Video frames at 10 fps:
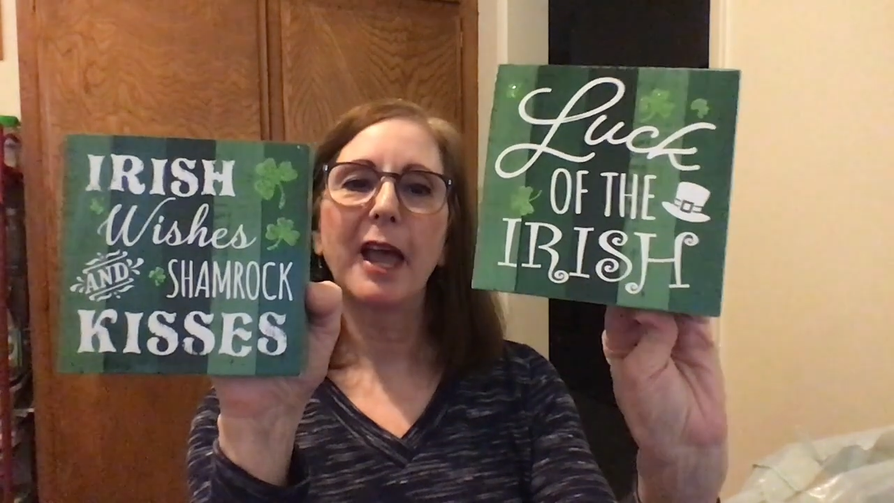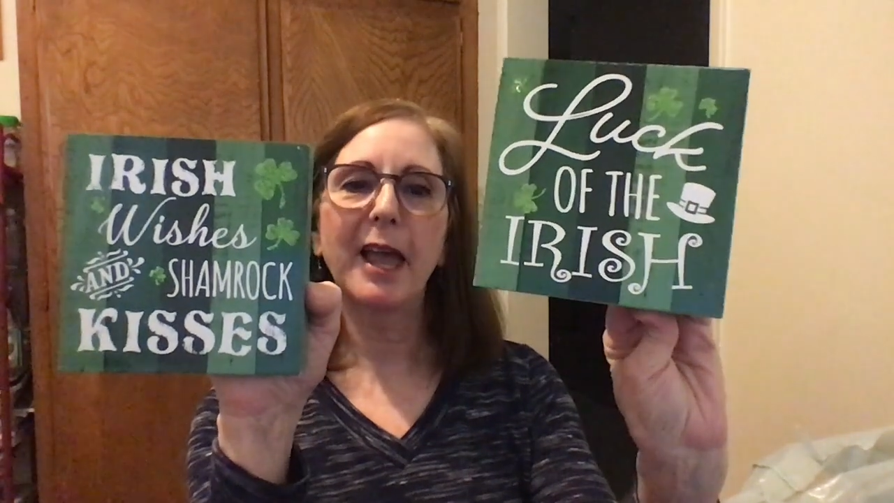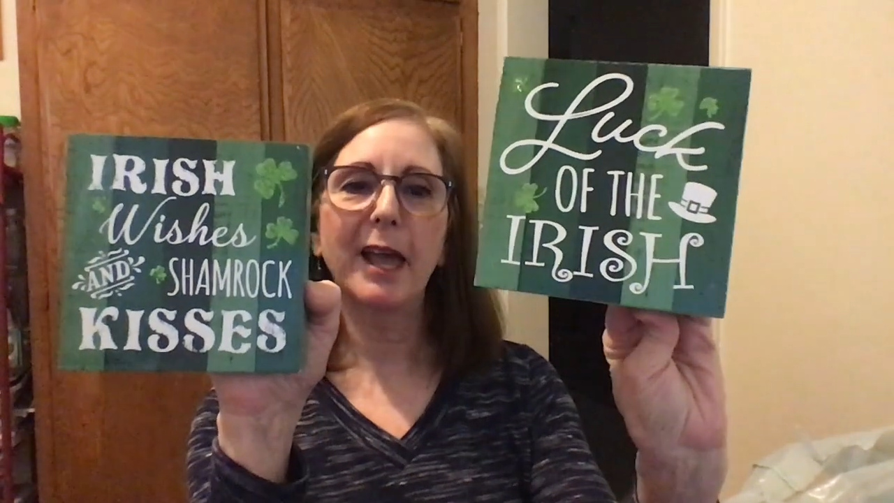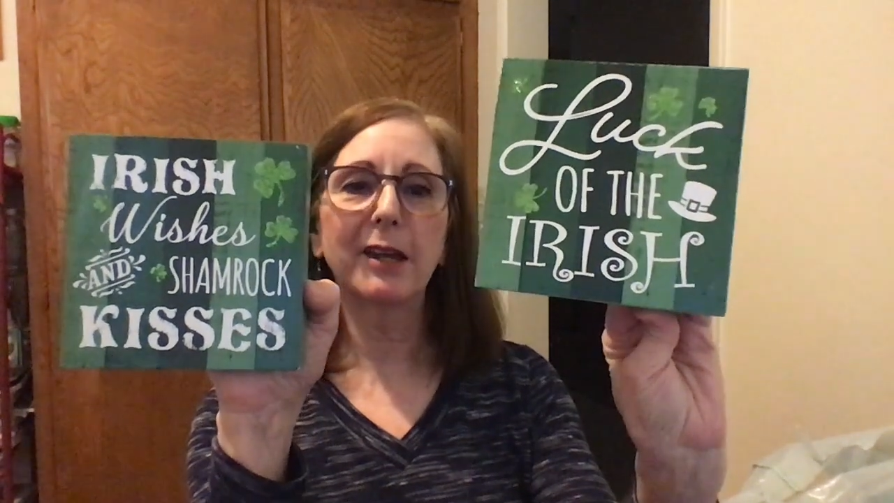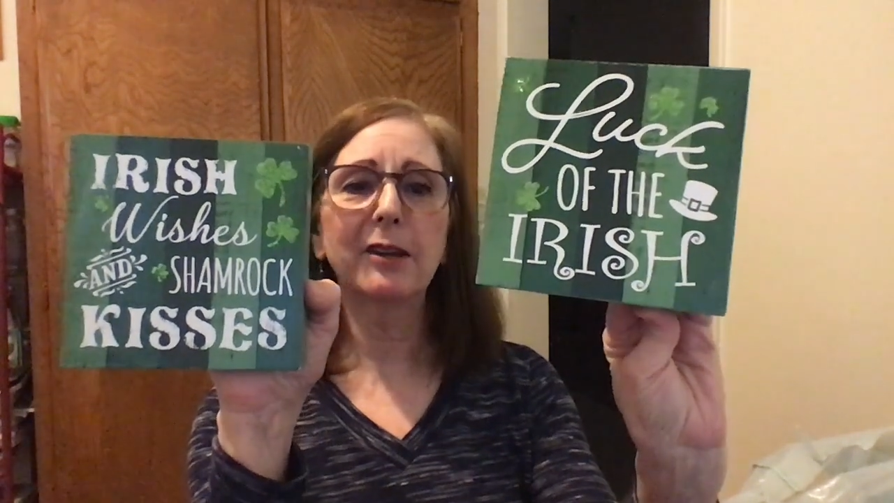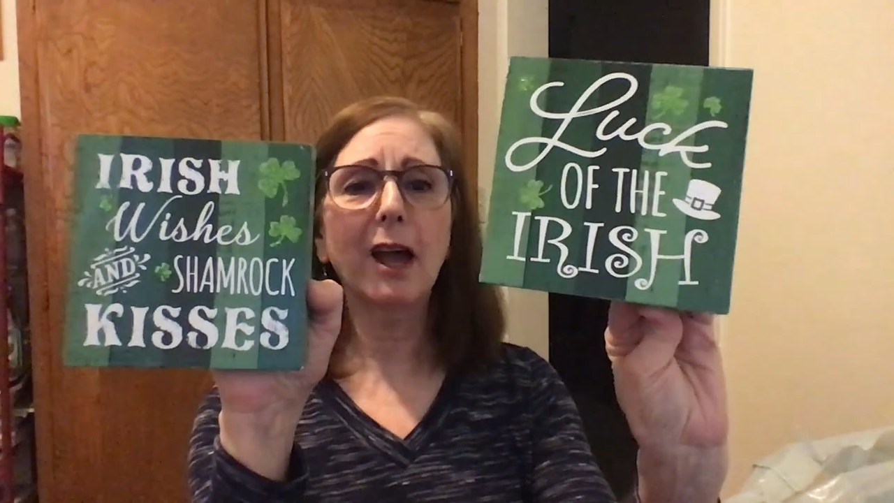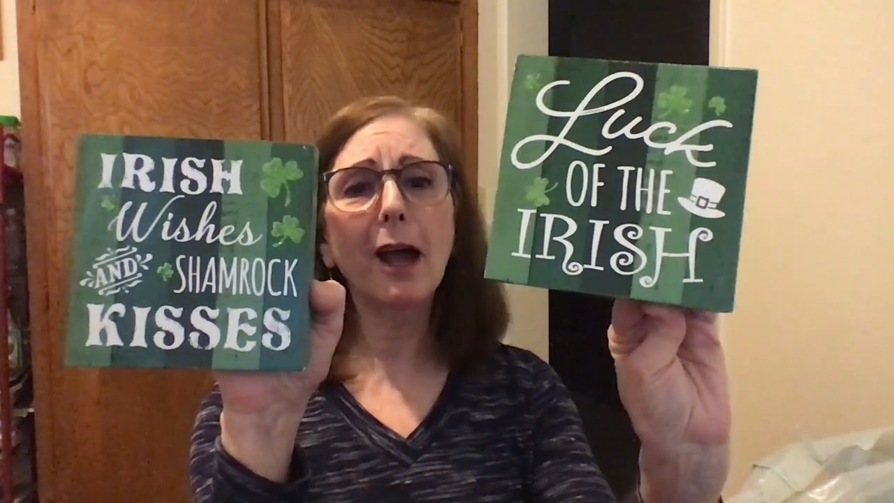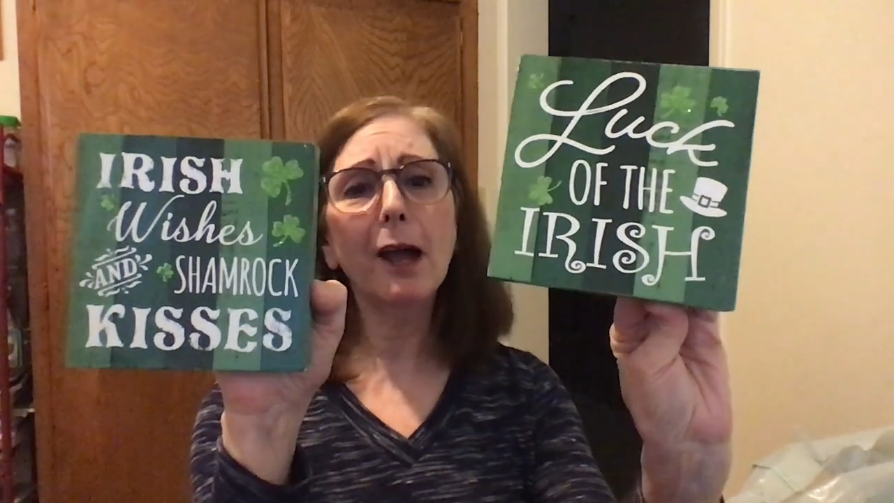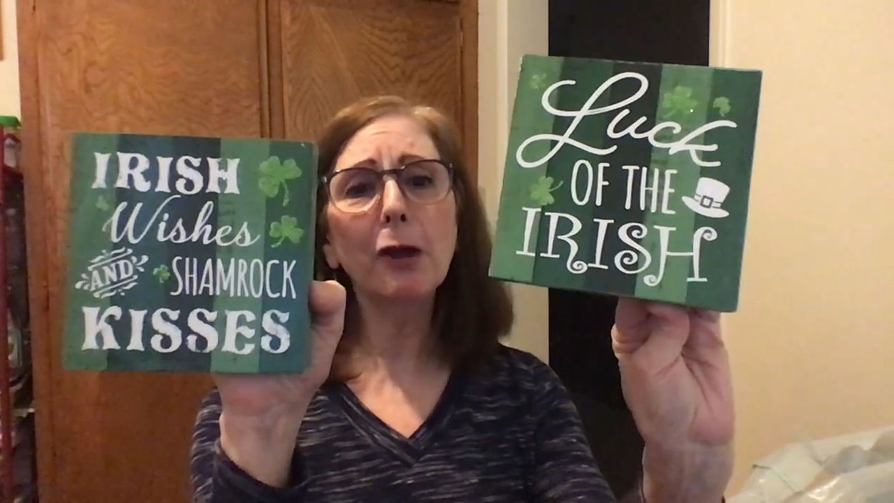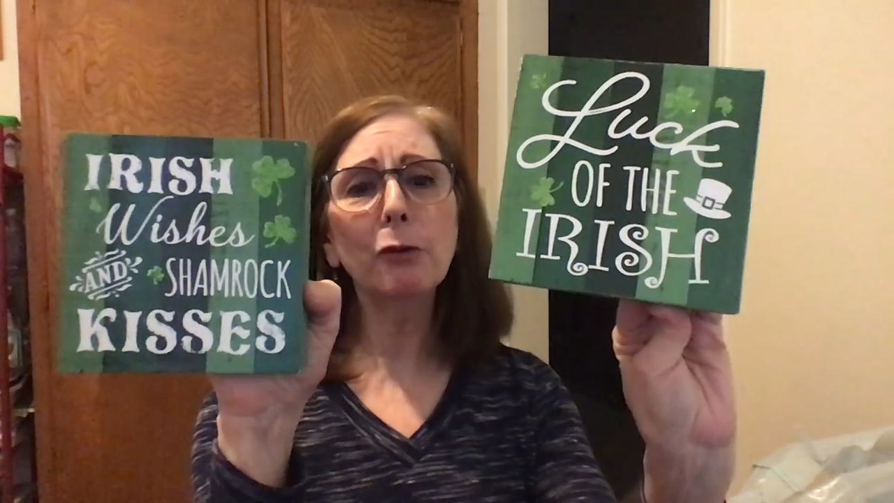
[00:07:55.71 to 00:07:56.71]
and
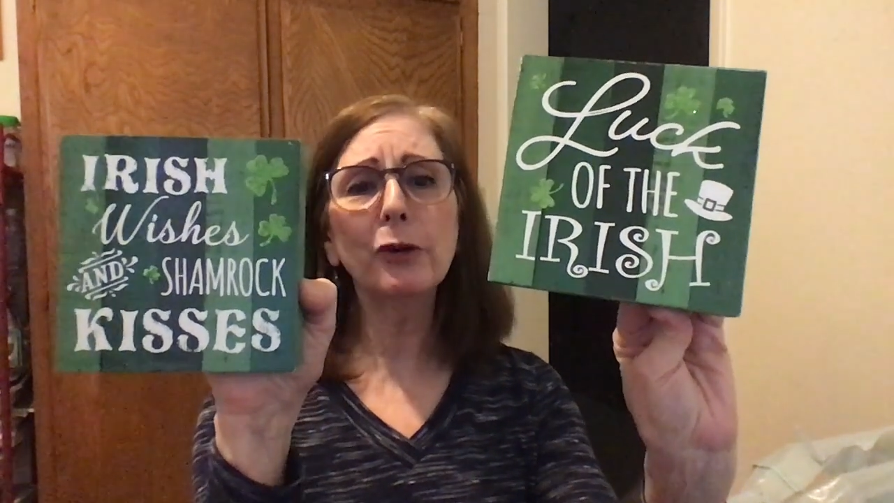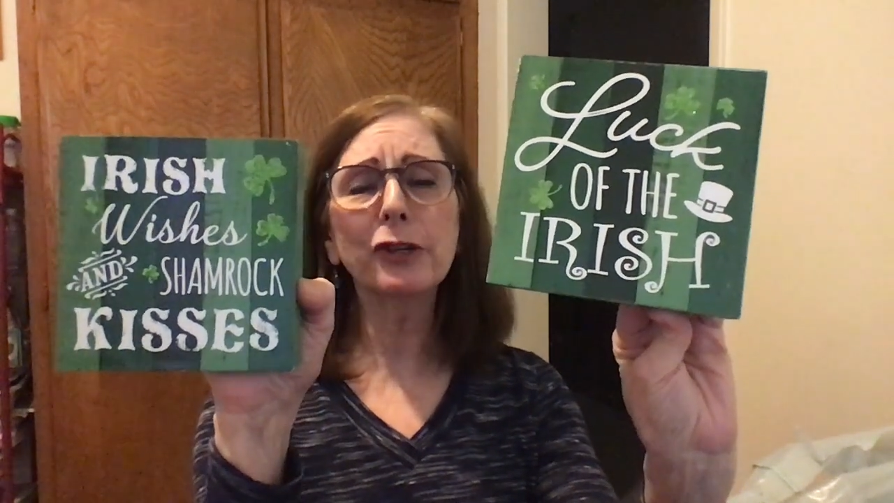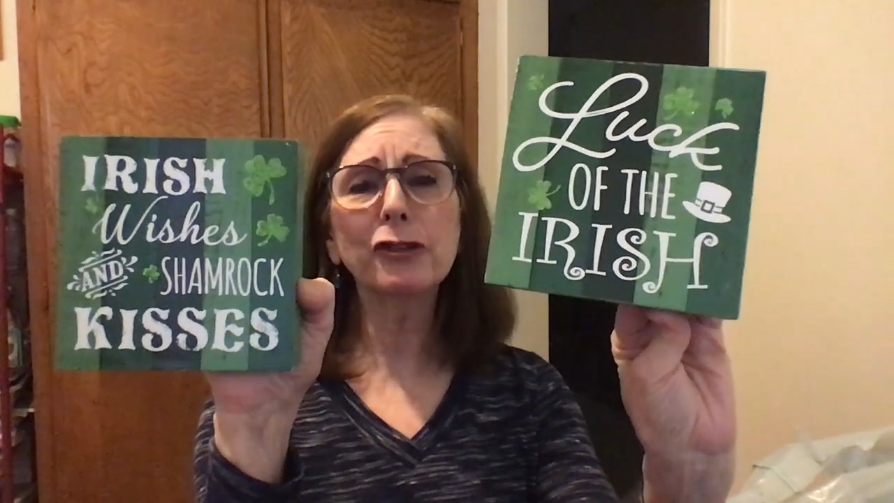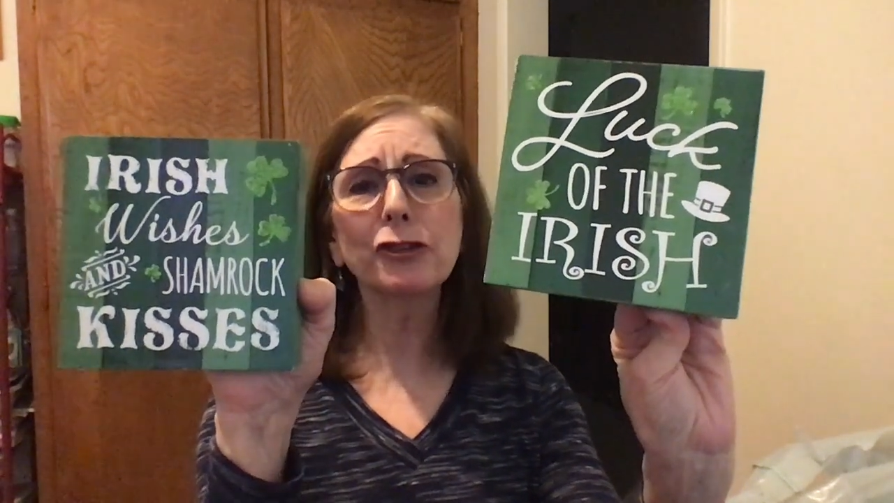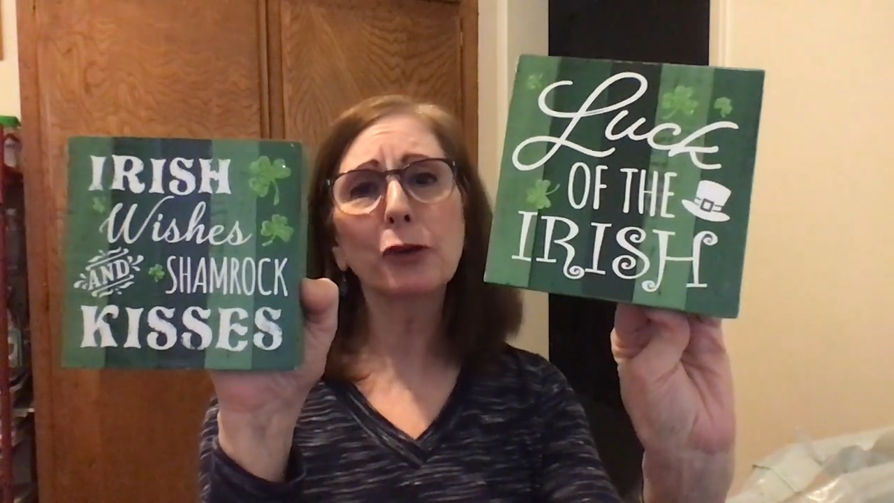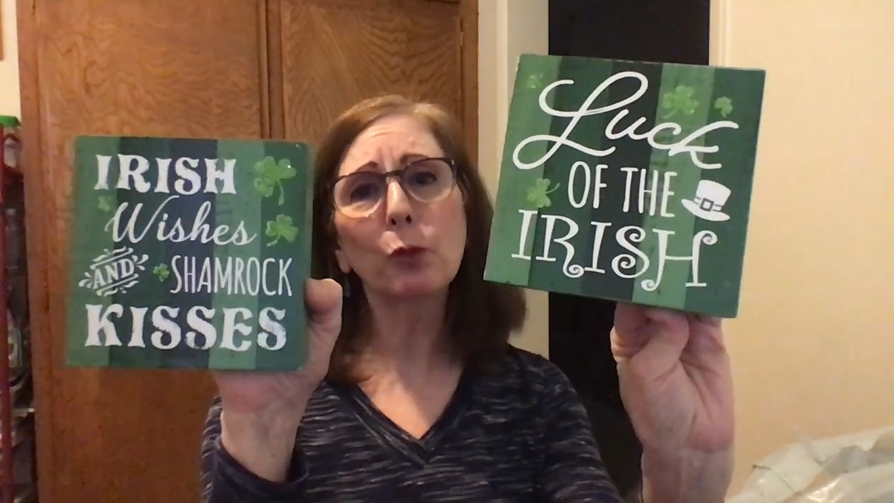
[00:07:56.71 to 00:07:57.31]
Irish